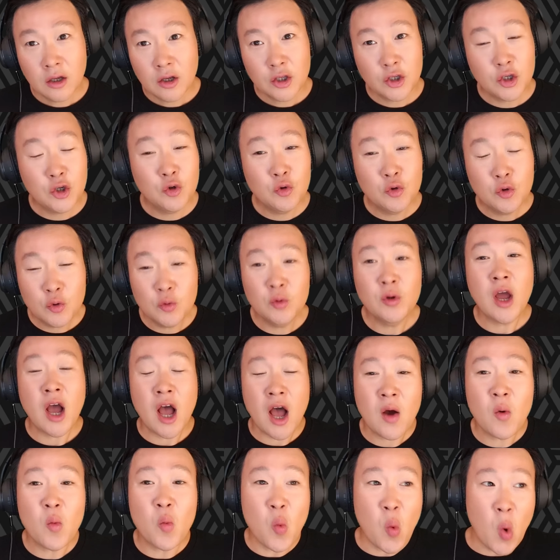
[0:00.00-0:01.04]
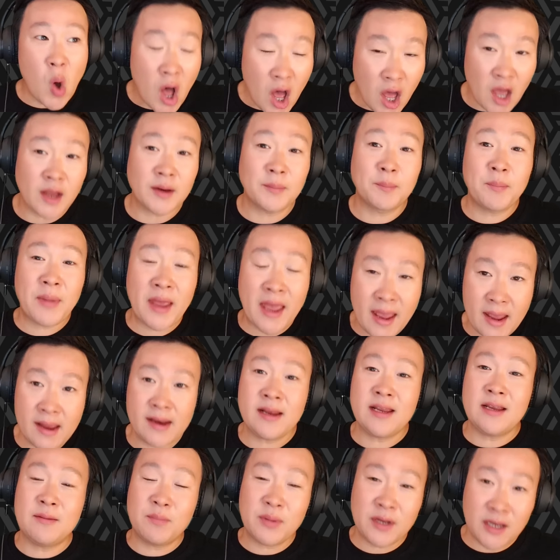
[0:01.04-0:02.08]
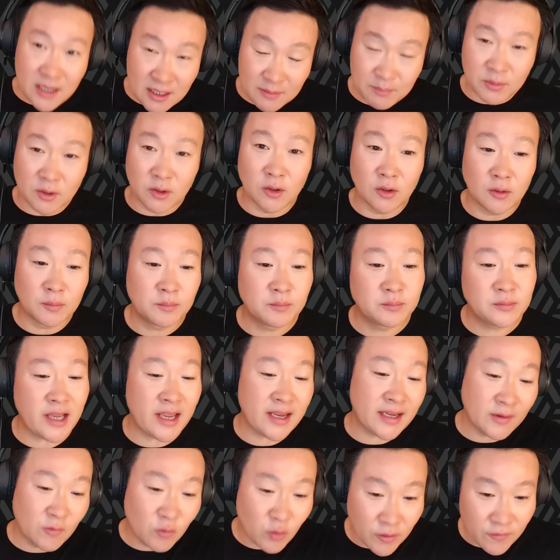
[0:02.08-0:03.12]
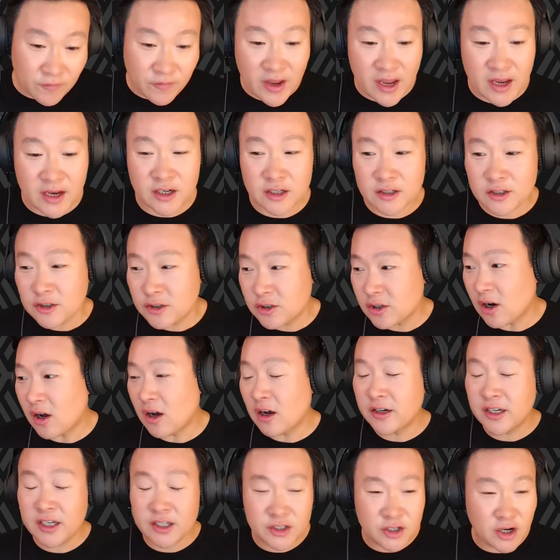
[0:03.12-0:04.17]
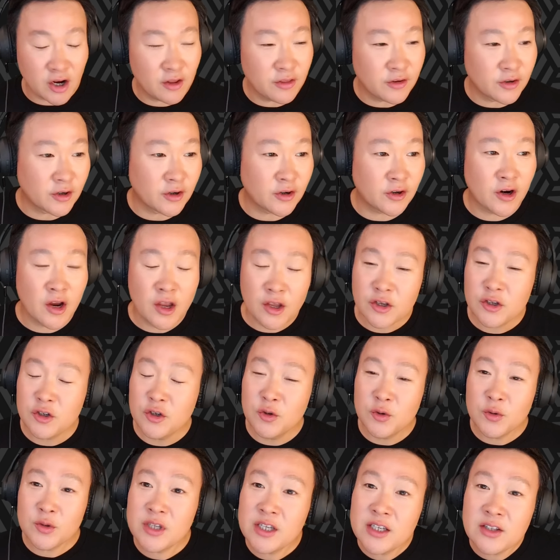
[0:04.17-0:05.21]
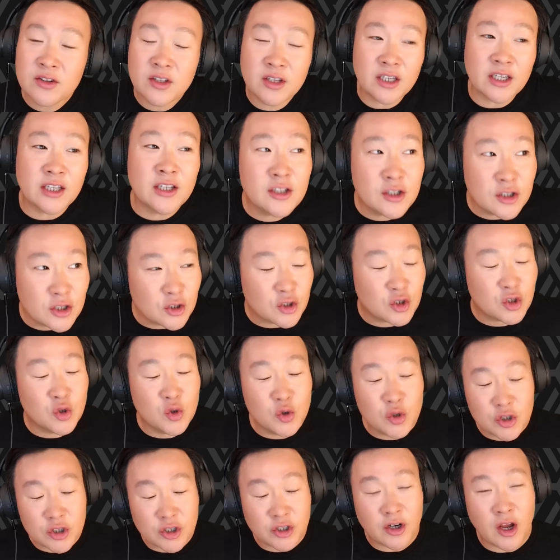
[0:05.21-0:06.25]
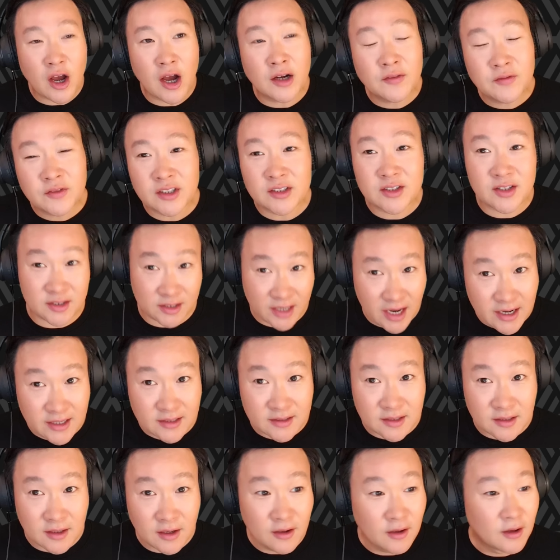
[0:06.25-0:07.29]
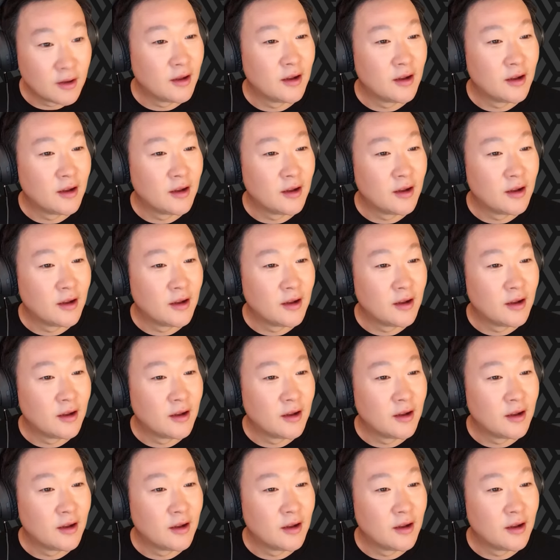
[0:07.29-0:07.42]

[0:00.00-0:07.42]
You do not want petty people taking revenge on each other using the institution of the state.